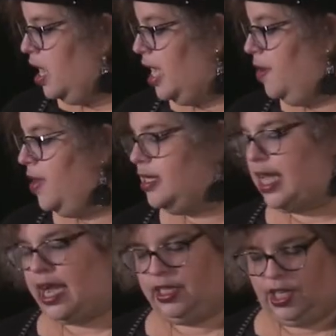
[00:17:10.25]
He was
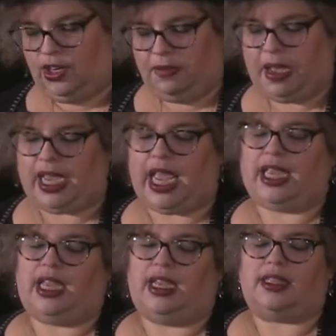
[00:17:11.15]
executed by
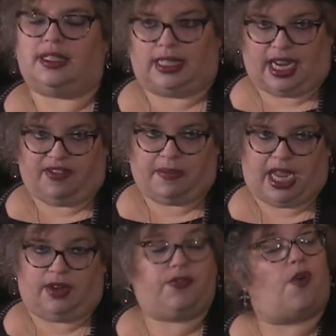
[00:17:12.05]
hanging in the state of
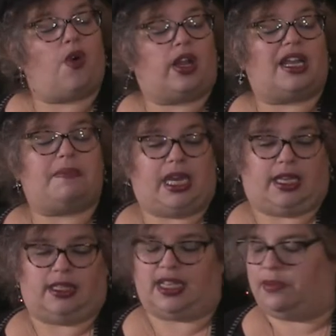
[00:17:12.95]
Maine for
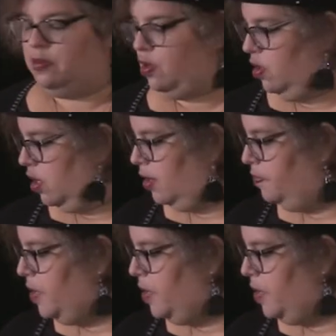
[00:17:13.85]
committing the double murder.